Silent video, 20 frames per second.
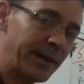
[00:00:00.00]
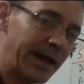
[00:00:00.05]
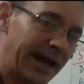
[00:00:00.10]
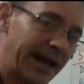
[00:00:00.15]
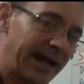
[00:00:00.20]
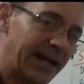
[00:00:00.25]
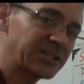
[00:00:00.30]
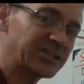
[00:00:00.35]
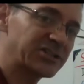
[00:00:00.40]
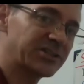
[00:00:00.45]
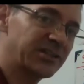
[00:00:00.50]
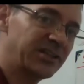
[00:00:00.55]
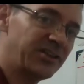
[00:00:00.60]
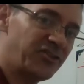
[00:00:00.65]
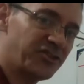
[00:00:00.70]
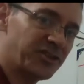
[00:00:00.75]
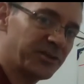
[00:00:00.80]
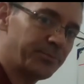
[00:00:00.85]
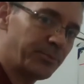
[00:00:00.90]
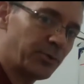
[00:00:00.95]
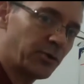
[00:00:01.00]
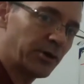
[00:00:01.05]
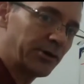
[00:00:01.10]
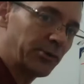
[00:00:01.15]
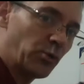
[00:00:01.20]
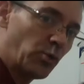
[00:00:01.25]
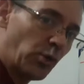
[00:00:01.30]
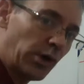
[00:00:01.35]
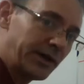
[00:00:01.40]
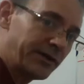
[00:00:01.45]
actually support
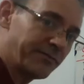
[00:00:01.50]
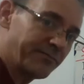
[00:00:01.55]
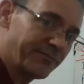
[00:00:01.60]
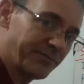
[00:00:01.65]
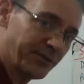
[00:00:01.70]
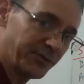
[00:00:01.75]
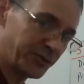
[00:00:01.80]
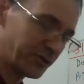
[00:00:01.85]
one of those